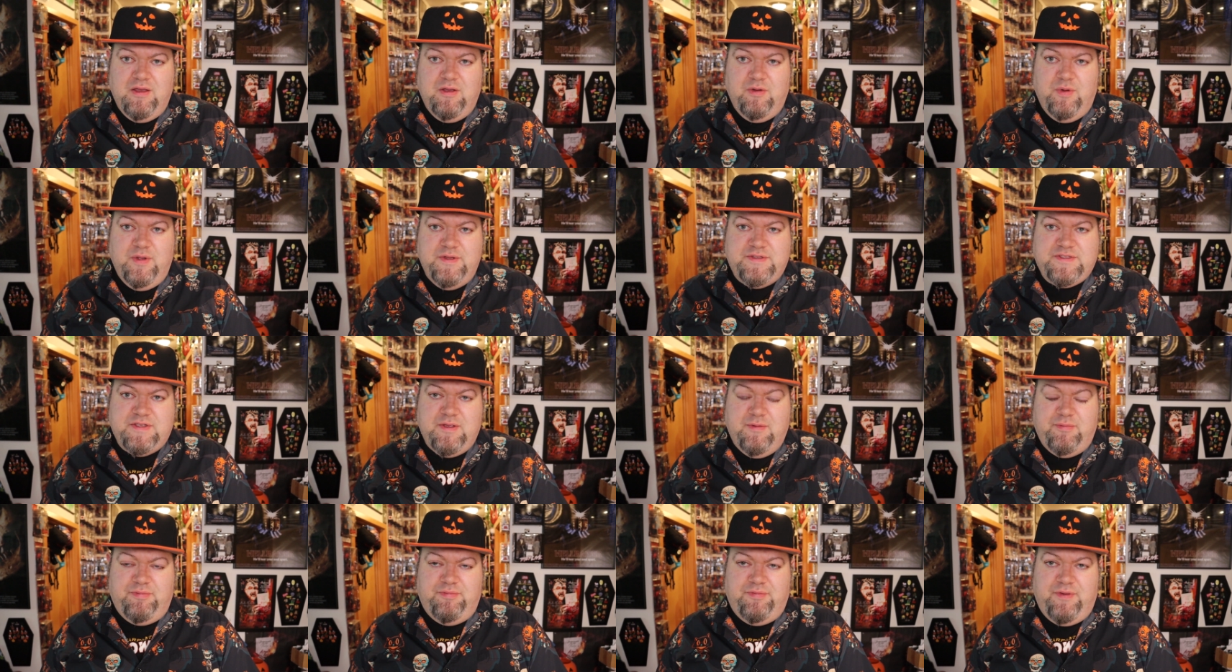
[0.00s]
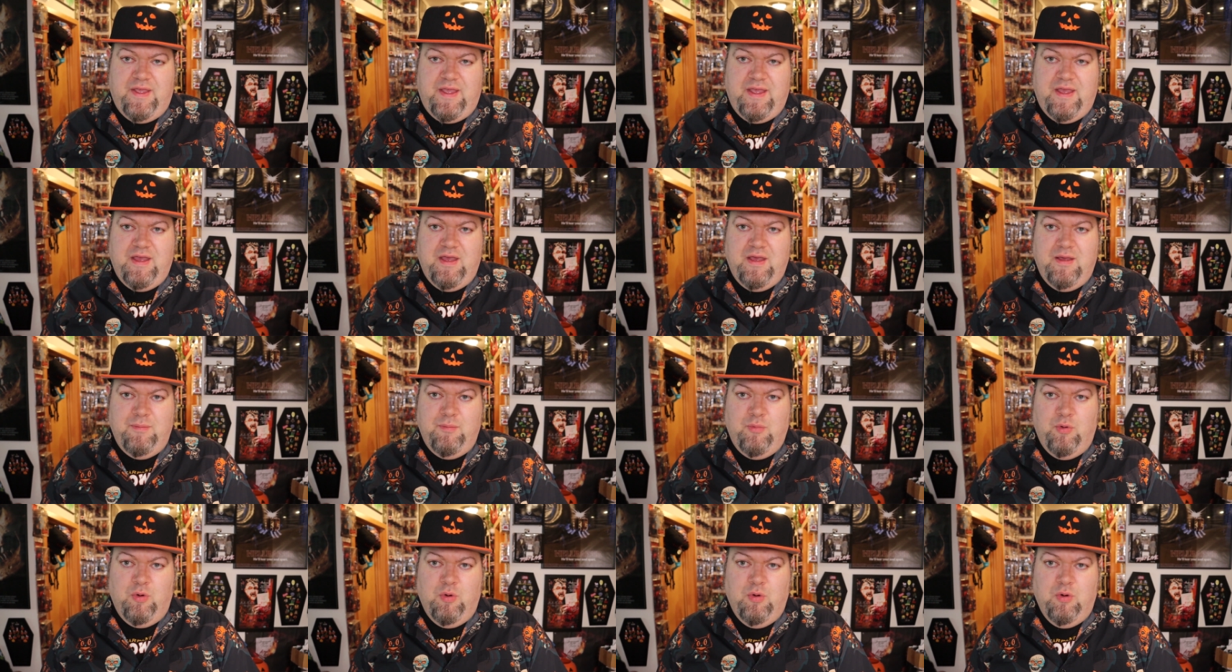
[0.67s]
what's up
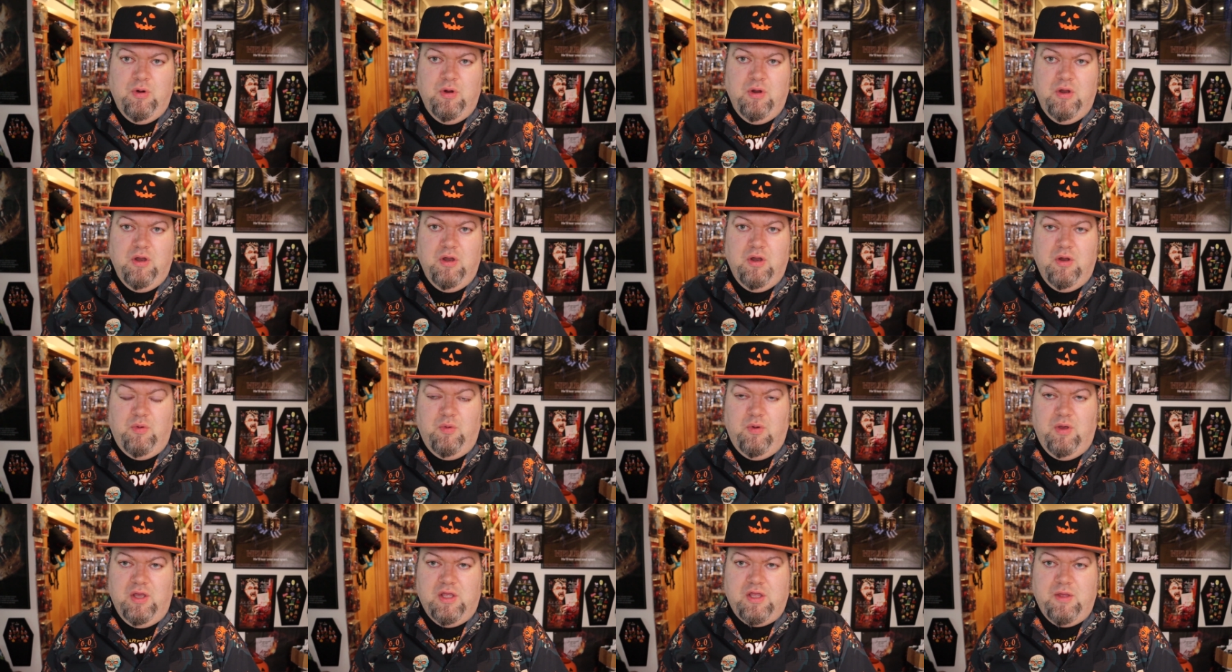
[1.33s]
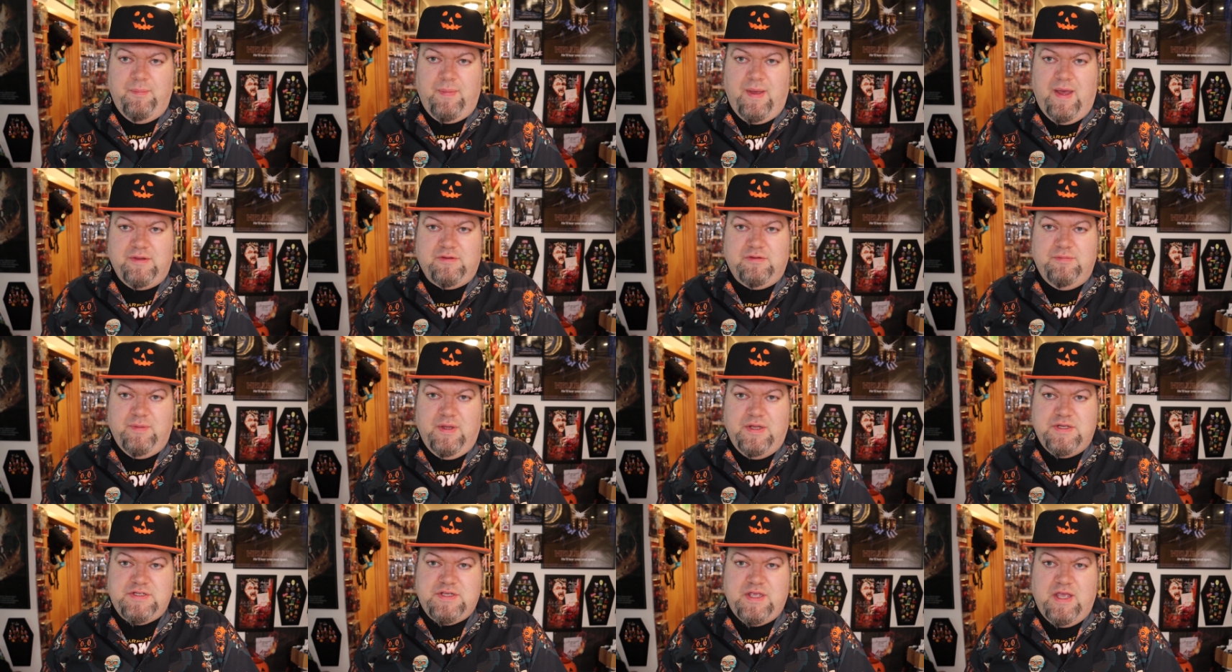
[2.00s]
fam or welcome back to
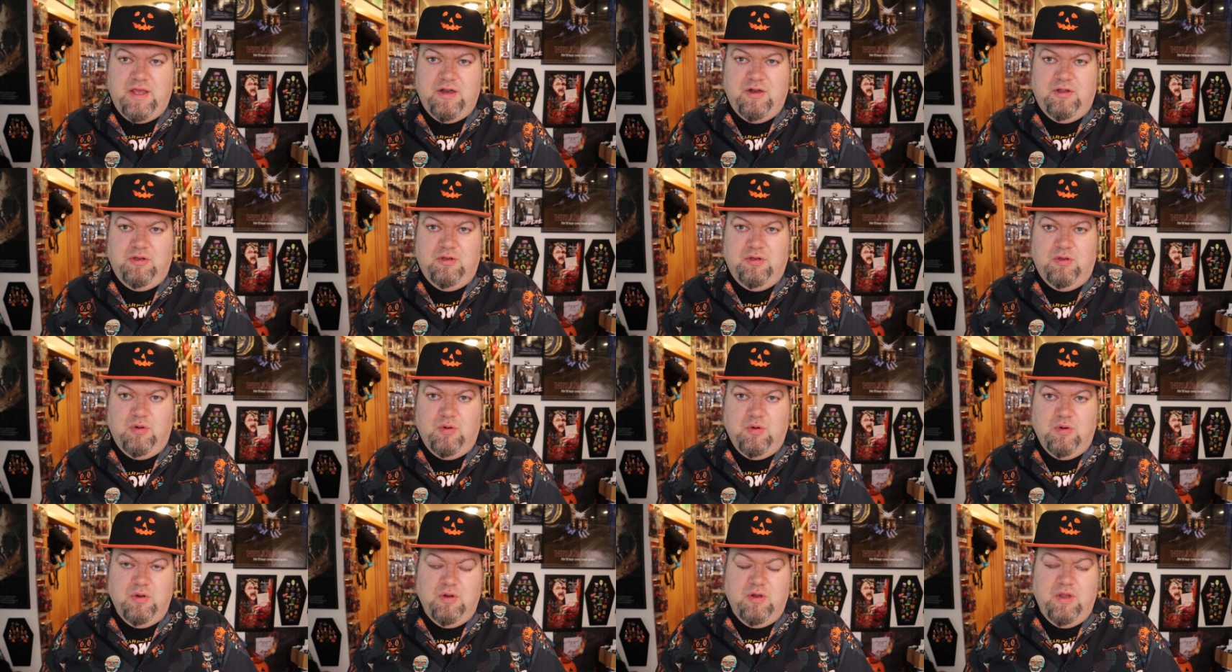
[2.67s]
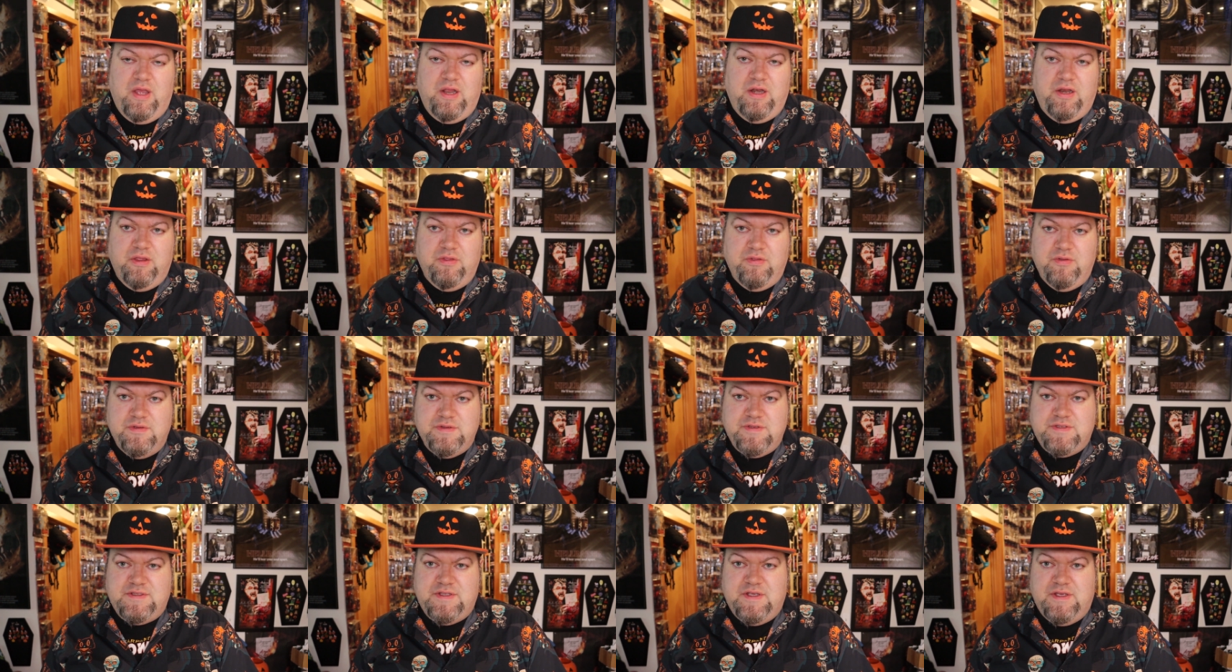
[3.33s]
my channel or any of
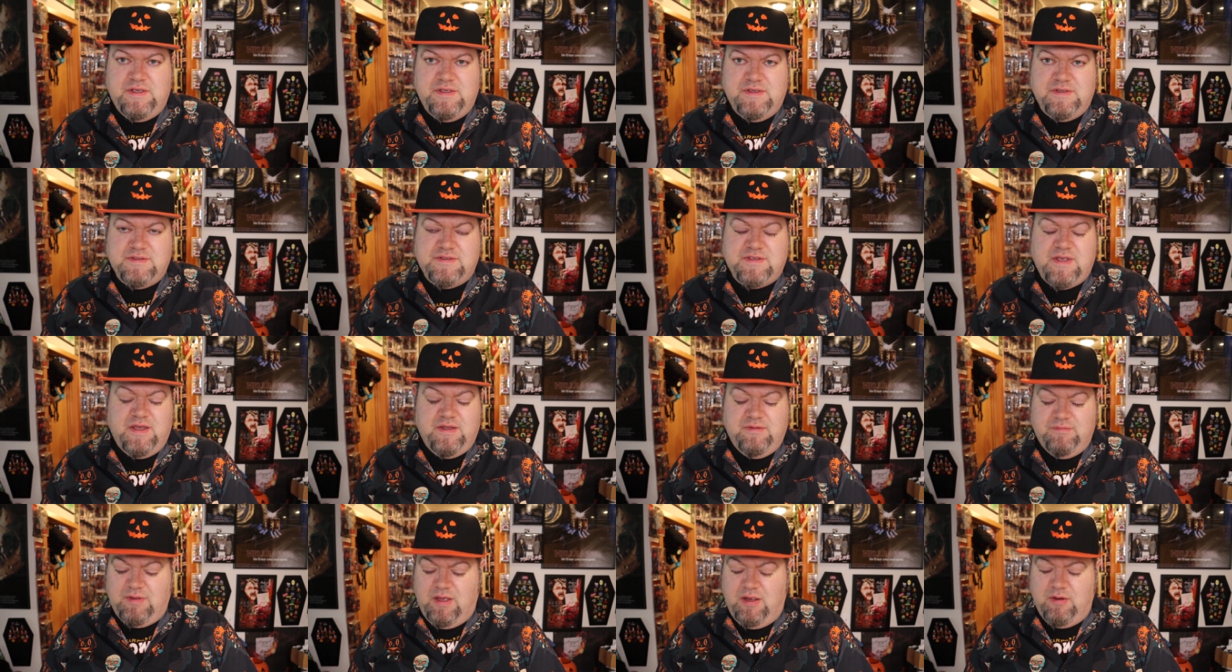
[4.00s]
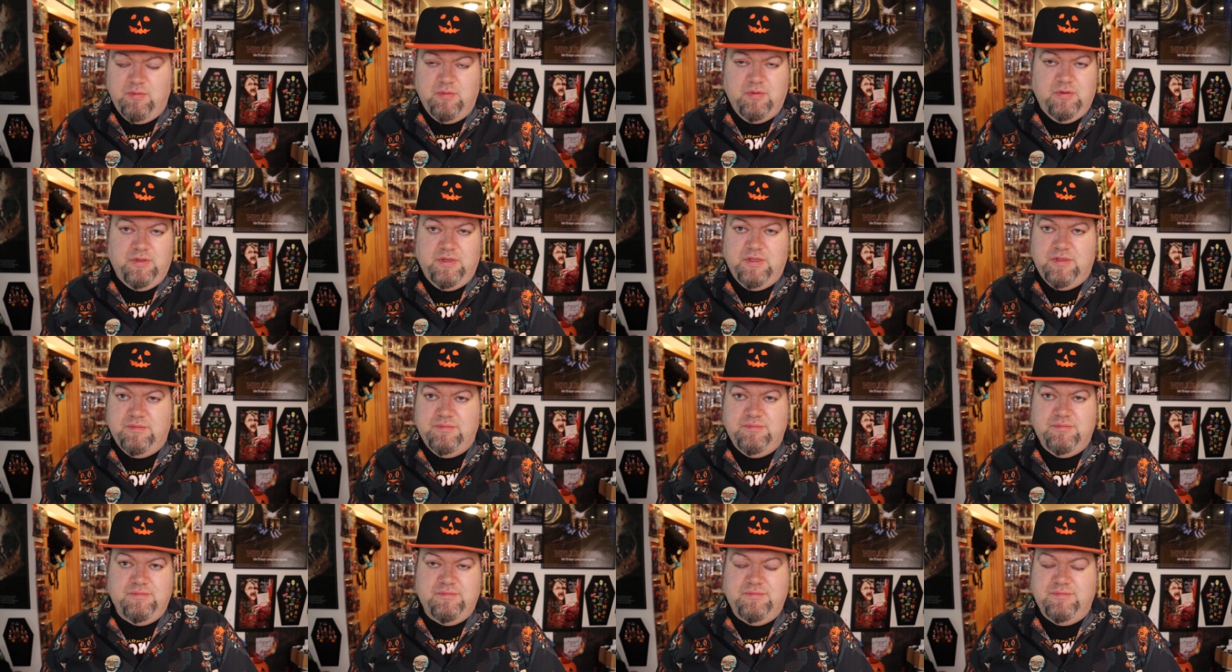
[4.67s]
those things. I, I really